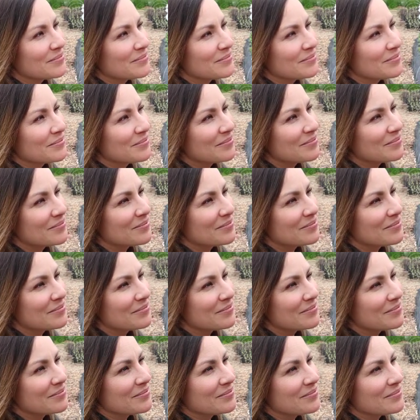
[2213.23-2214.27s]

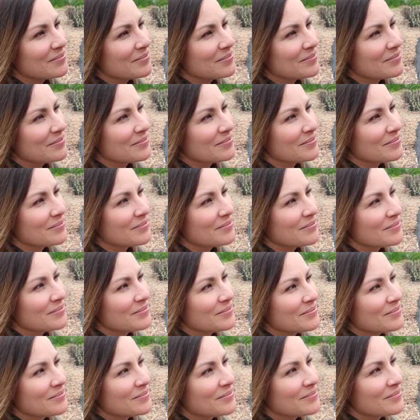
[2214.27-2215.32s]

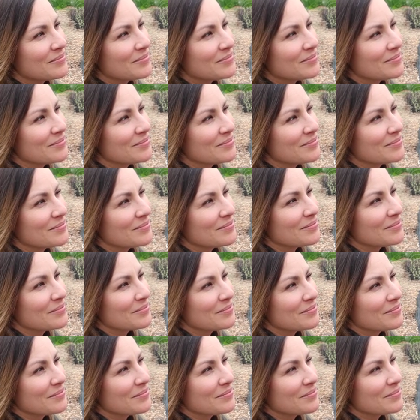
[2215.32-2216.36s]

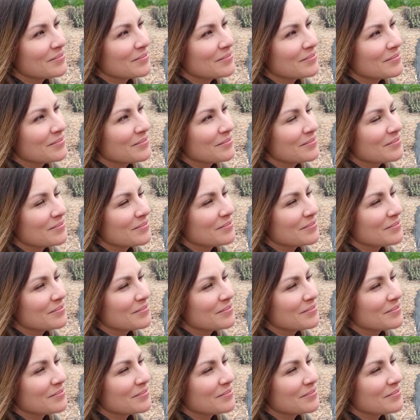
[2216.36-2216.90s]
No words are spoken by the person on screen.